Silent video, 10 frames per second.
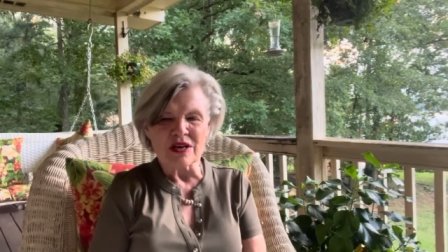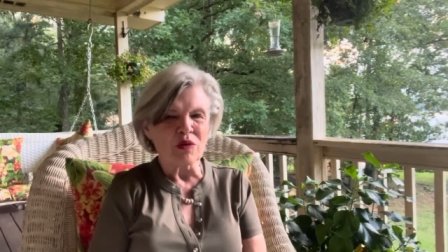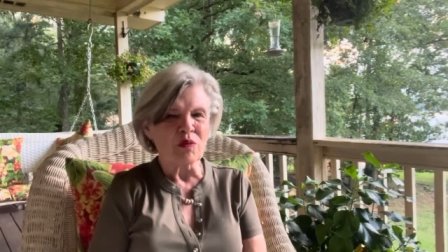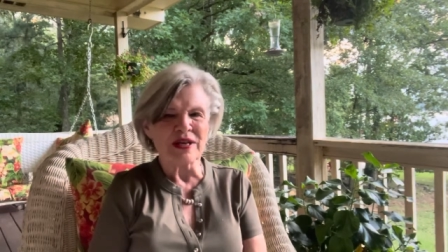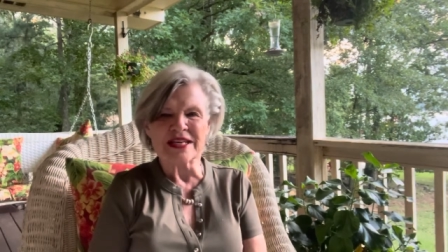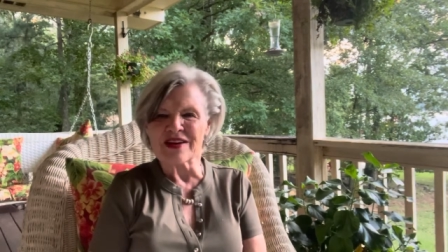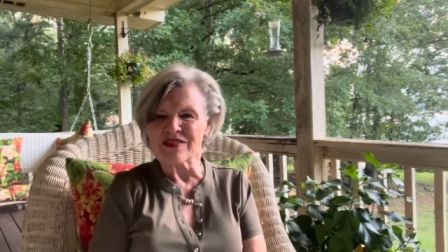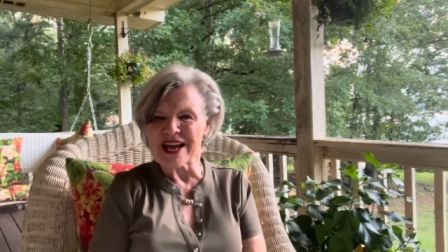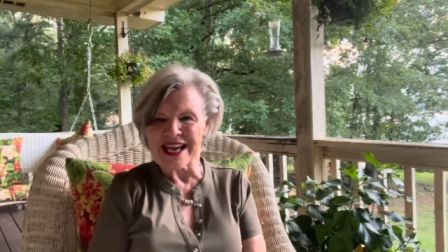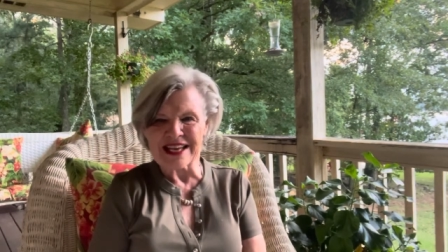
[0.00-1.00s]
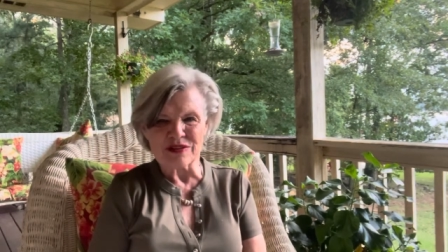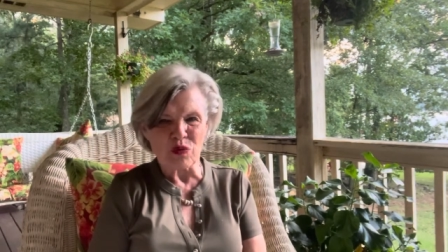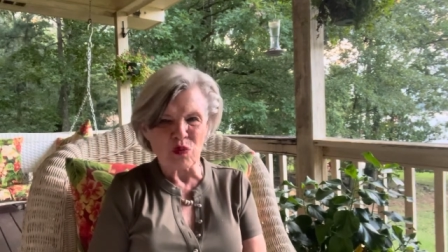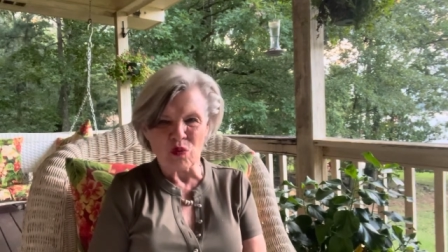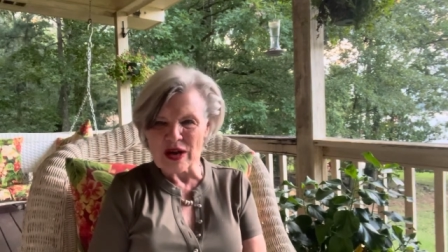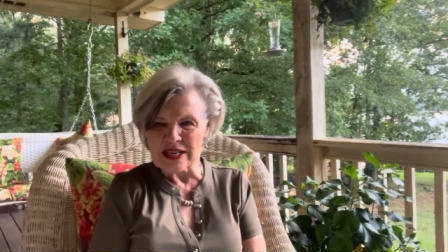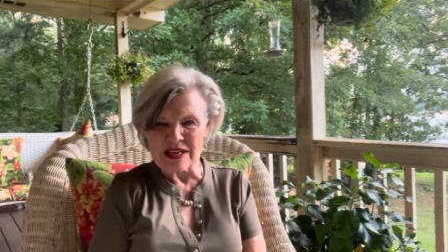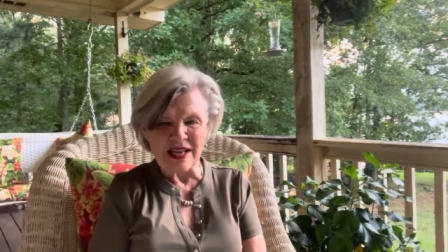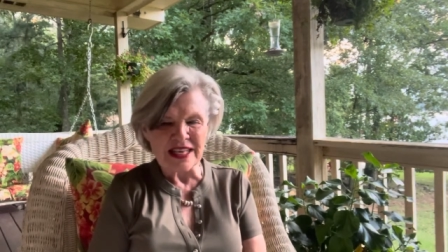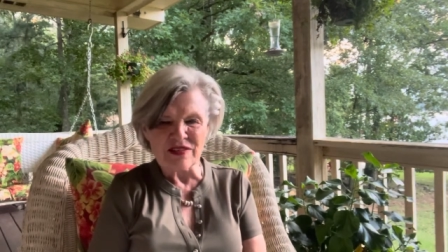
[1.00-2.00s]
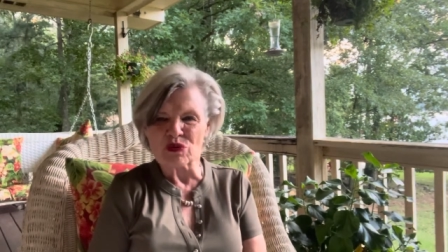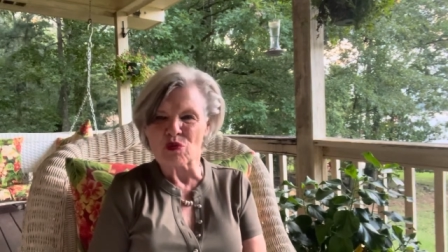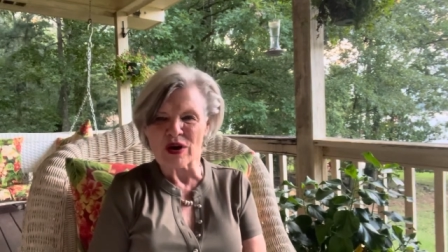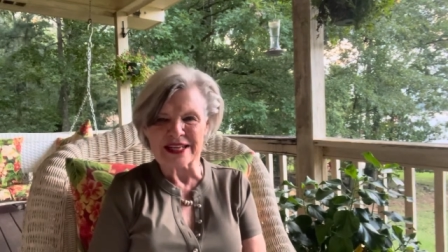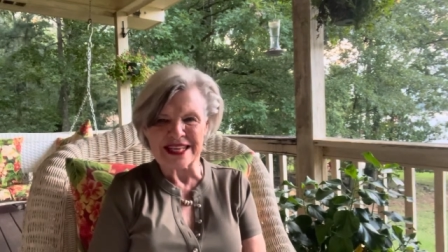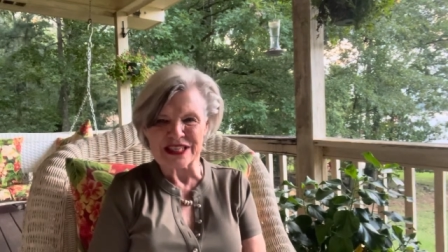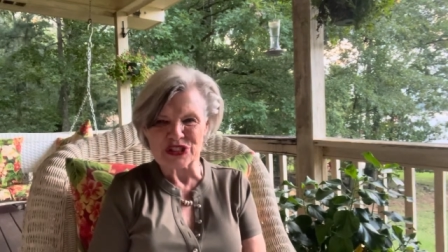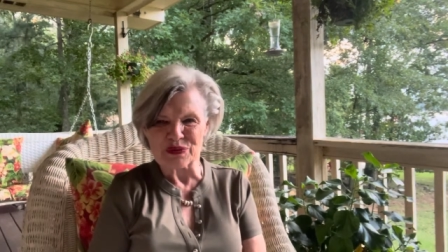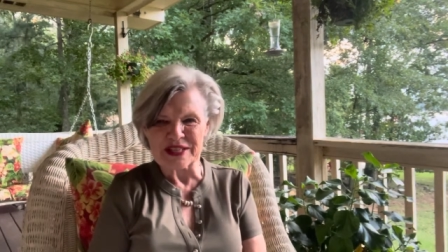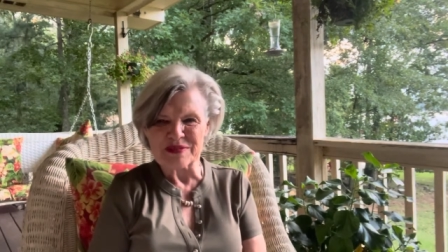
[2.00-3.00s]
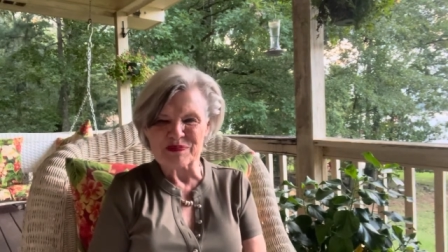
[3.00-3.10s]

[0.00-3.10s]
We never had one, not even one injury.